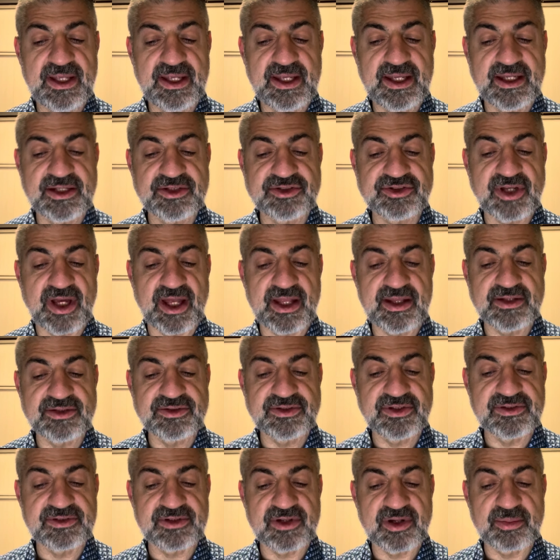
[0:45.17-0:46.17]
It
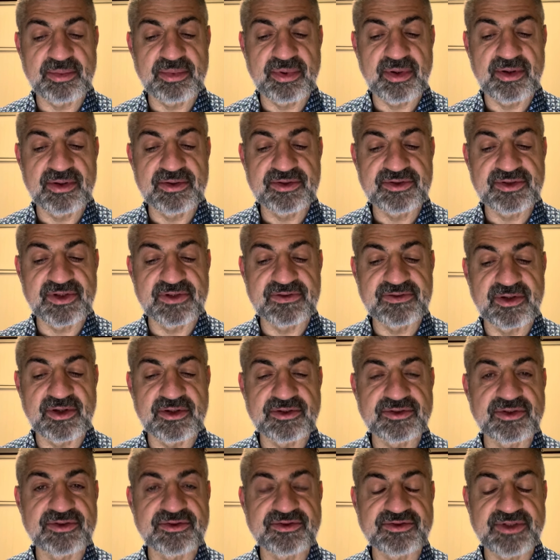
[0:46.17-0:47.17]
challenges our approach to
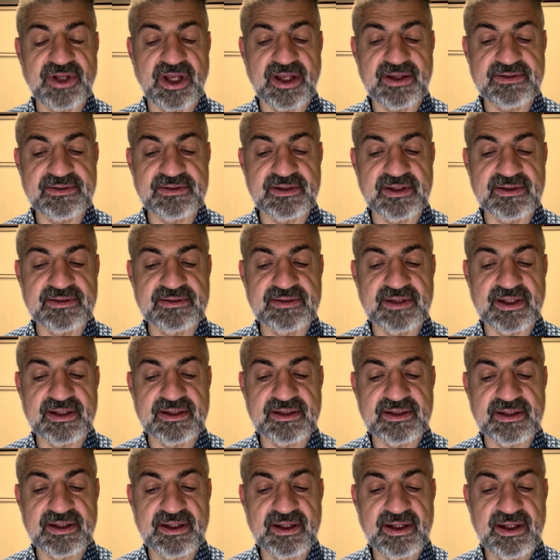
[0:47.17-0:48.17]
social justice and
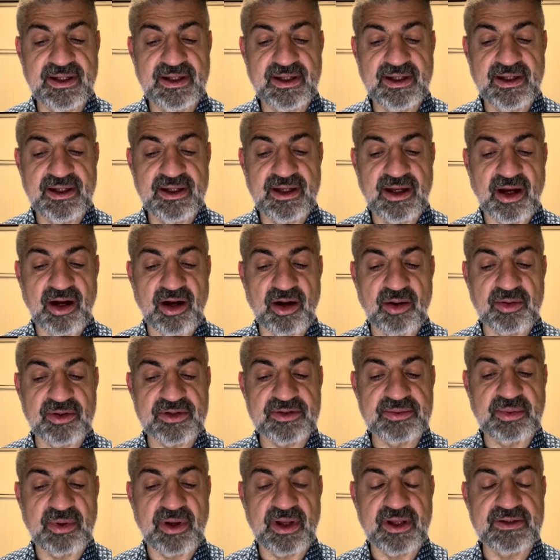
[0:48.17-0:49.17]
our
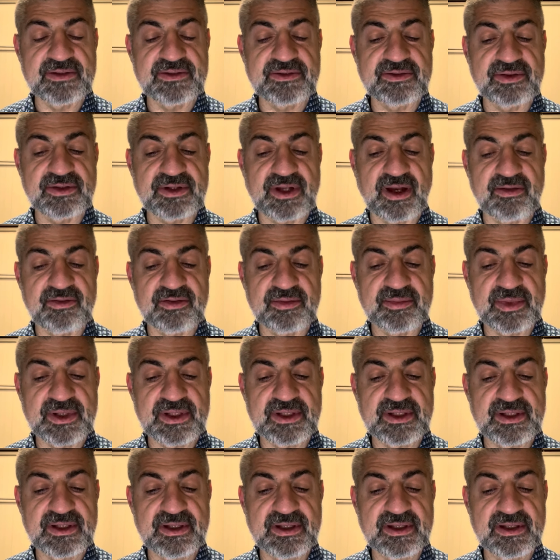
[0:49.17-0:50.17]
response to government